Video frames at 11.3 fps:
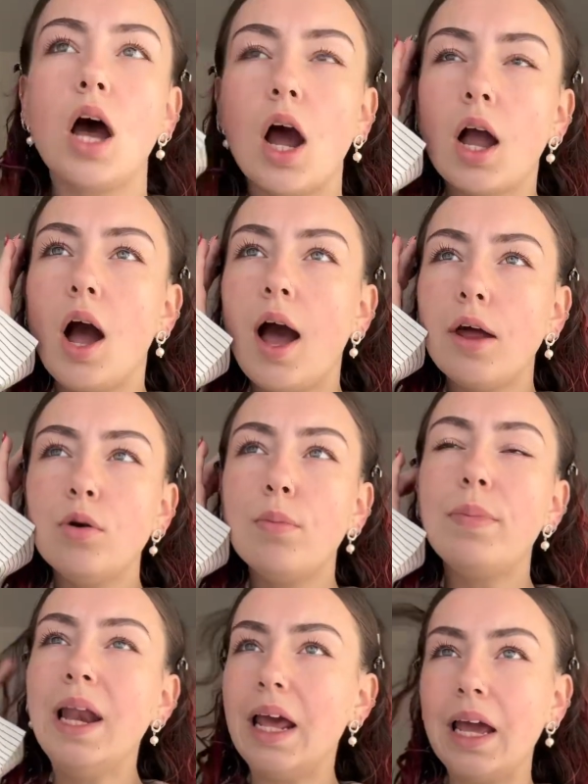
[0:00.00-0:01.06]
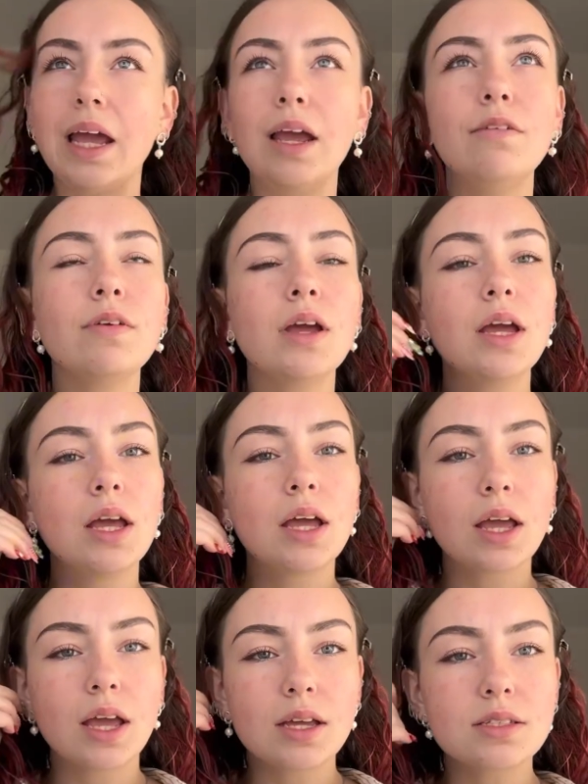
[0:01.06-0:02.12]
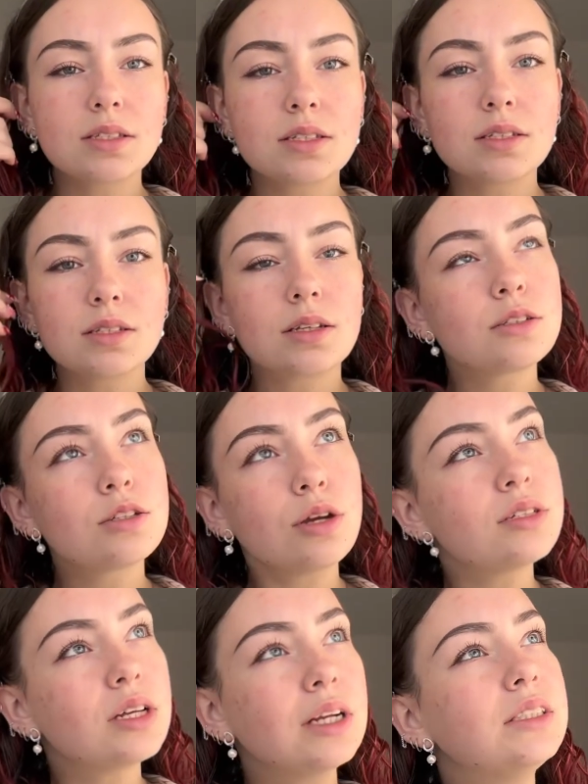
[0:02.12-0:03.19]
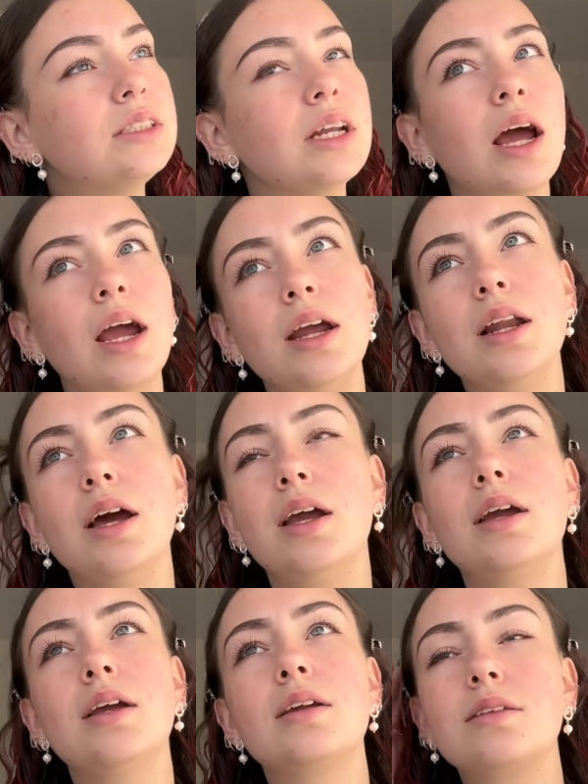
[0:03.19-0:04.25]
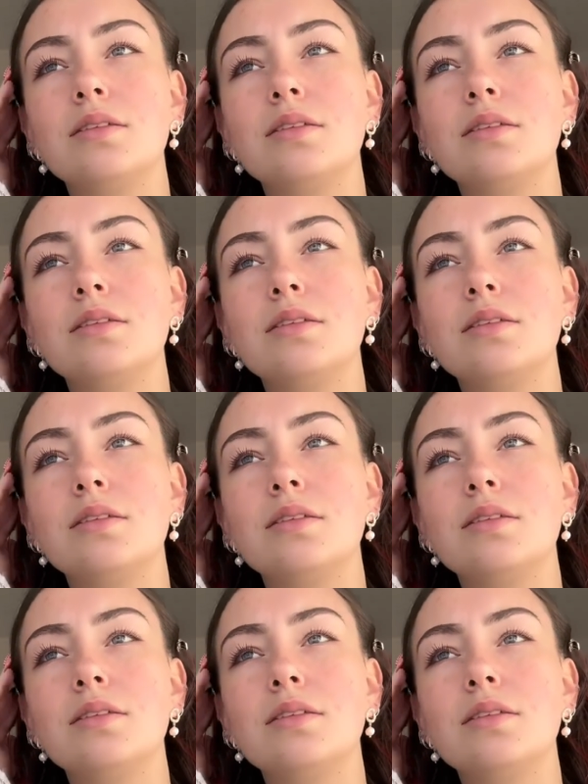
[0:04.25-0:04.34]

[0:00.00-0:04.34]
I cannot believe it's so sunny today, like